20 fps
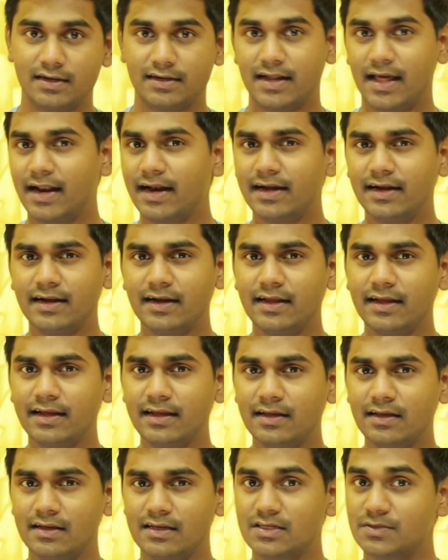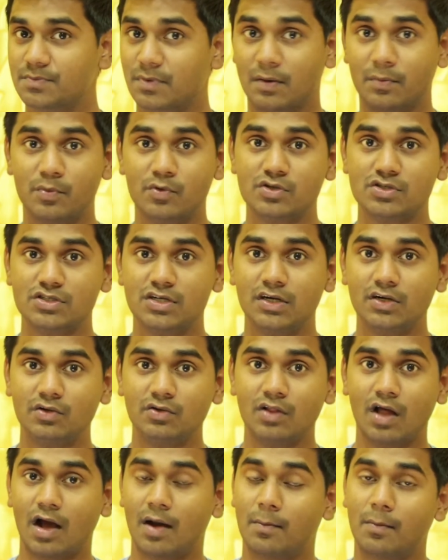directly is proportional
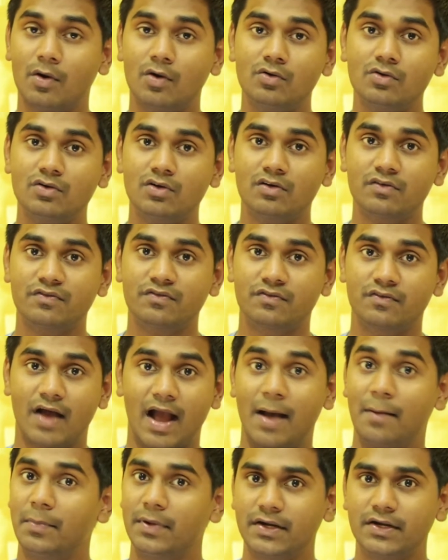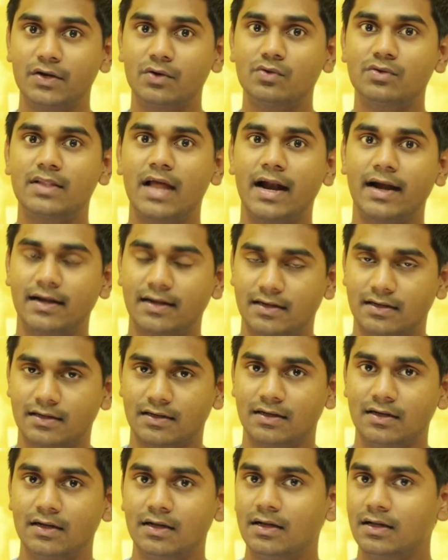to the amount of amplitude that
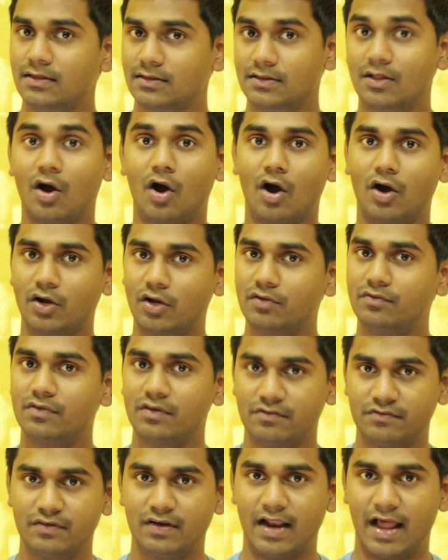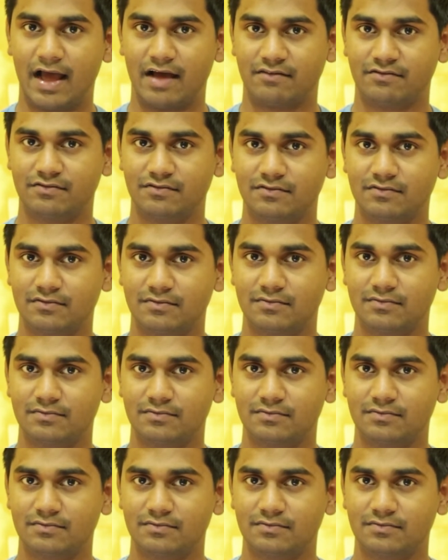the audio wave will have.